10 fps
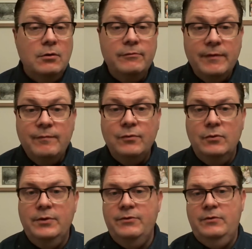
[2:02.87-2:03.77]
of
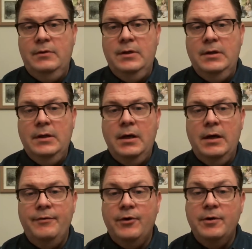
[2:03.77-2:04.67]
influence.
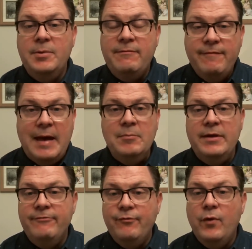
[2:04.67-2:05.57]
There could be family,
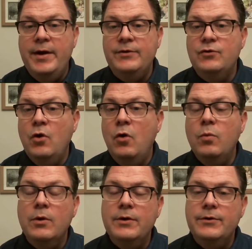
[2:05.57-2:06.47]
friends,
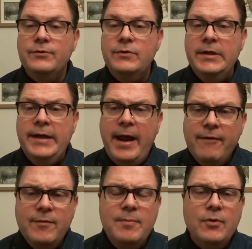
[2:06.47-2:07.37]
coworkers.
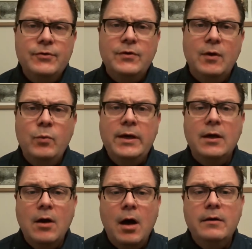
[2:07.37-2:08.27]
Every person that we can
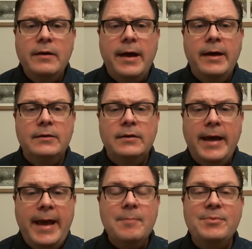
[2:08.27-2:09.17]
contact
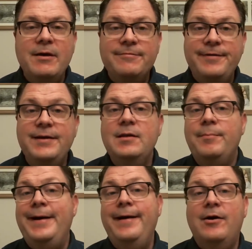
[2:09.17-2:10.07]
can be affected
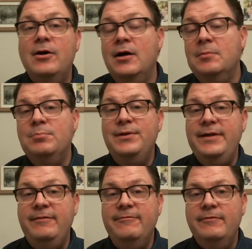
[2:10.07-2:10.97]
by our
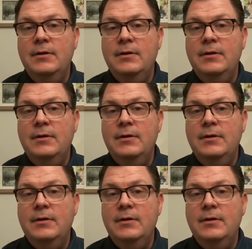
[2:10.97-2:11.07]
unbelief,